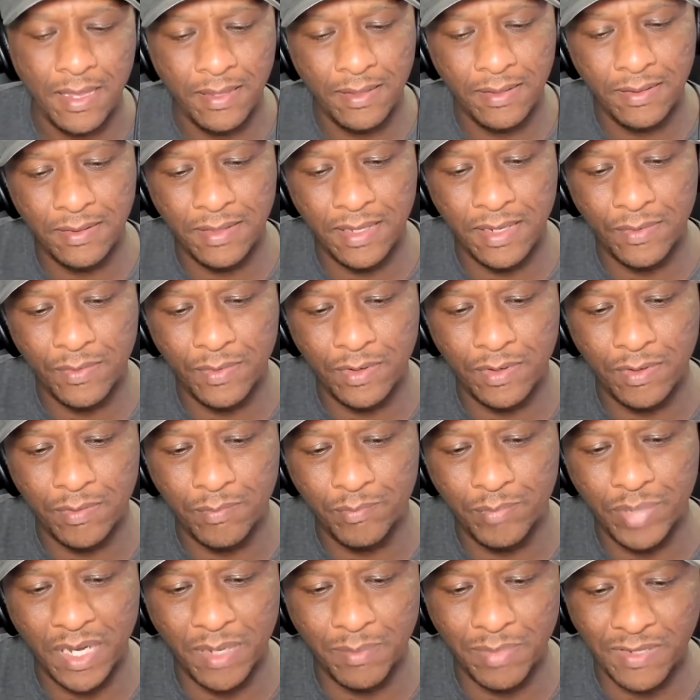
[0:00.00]
they
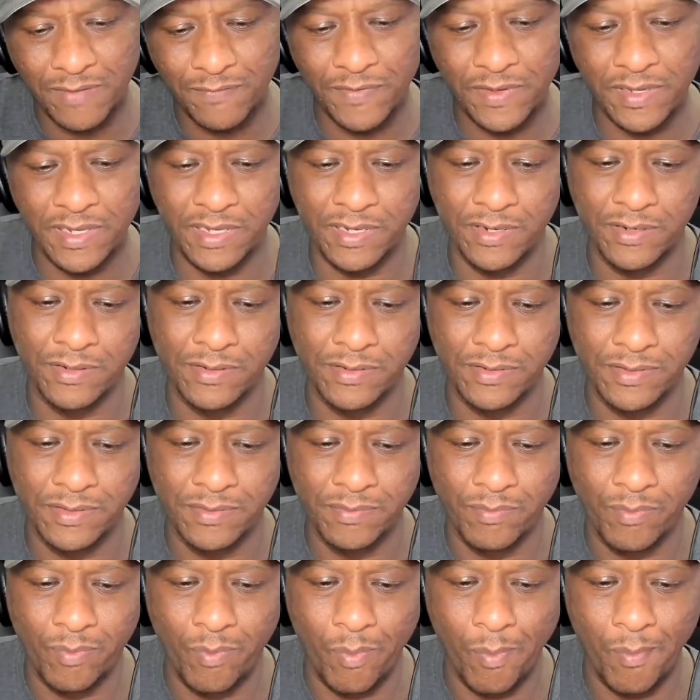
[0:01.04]
were public figures,
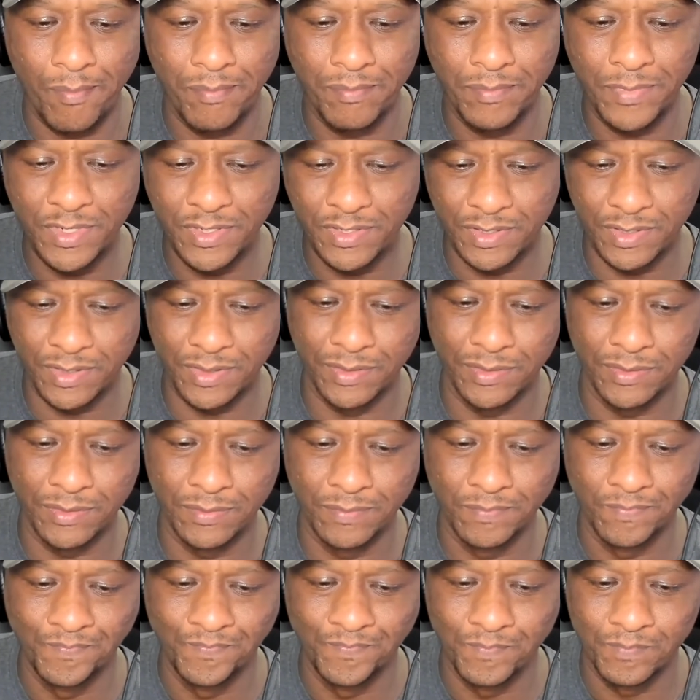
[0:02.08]
musical,
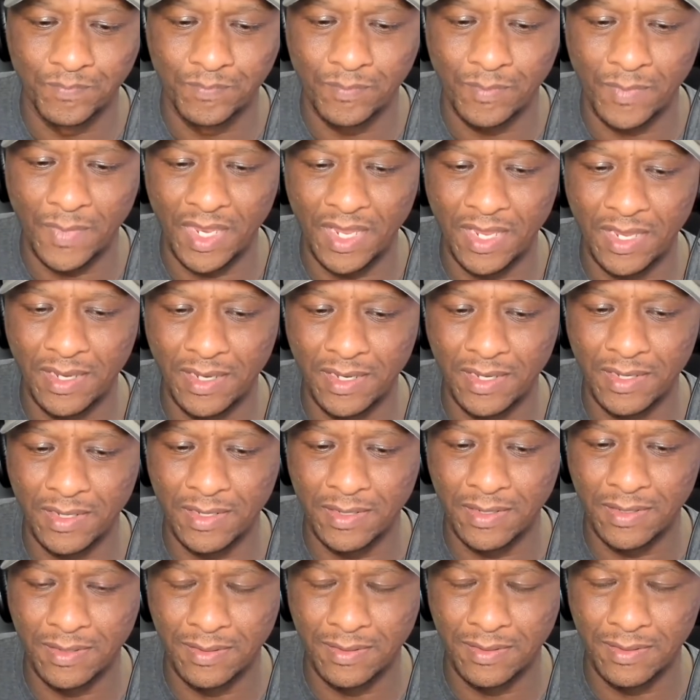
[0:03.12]

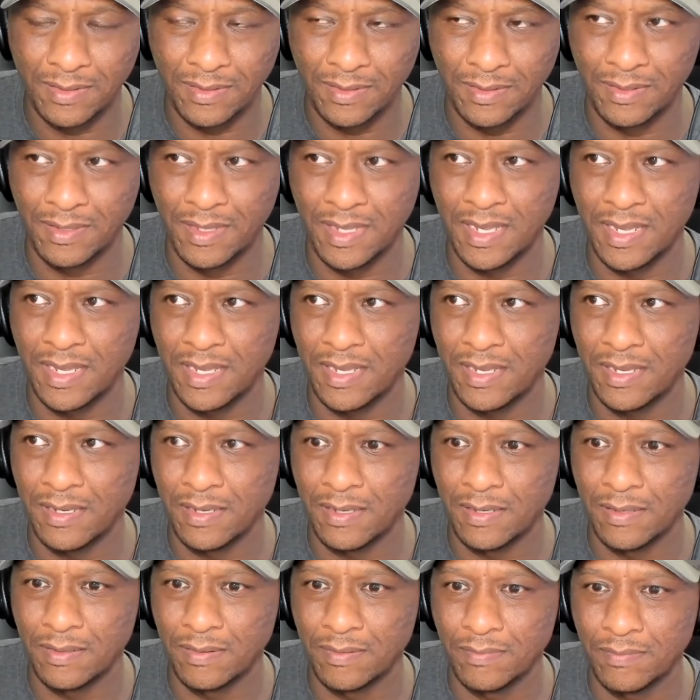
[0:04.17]
and Queen,
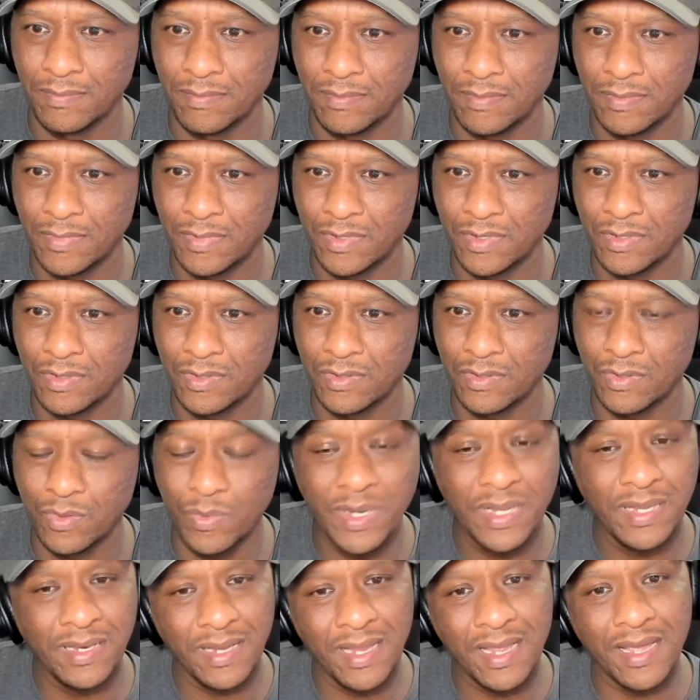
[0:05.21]

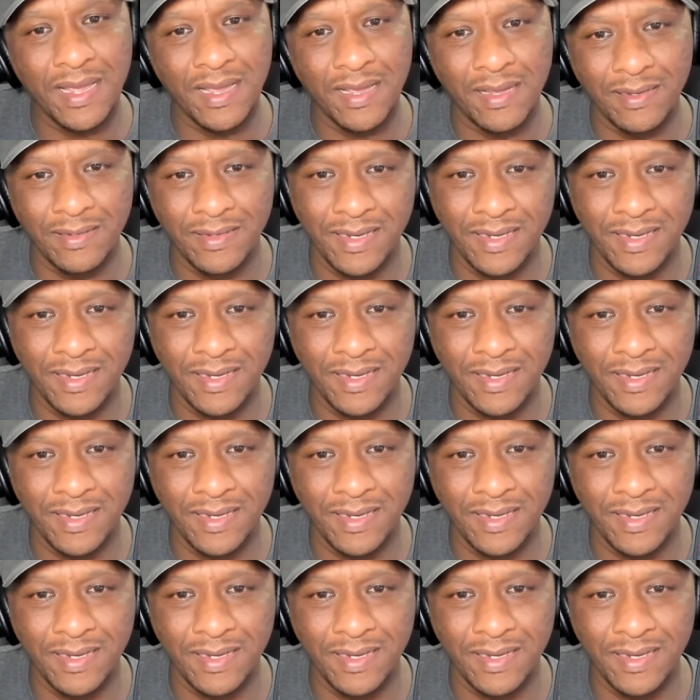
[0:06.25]
yeah.